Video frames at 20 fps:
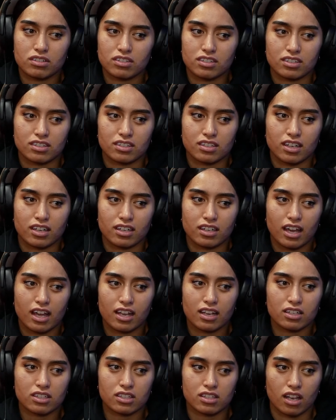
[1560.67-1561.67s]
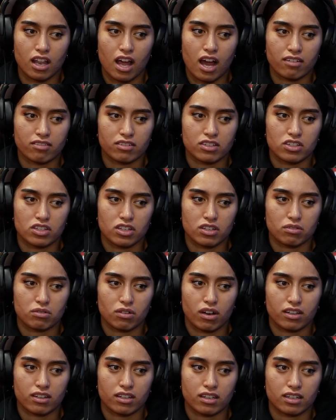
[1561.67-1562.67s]
It's just like, and just life in
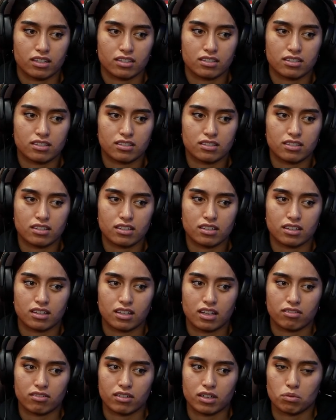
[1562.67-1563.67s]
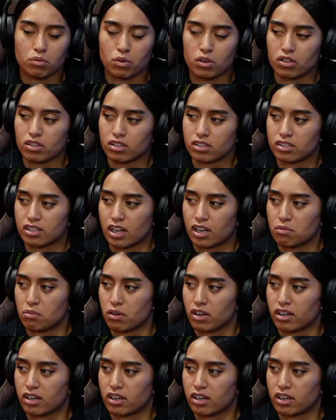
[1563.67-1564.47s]
general, I think it's definitely worth celebrating.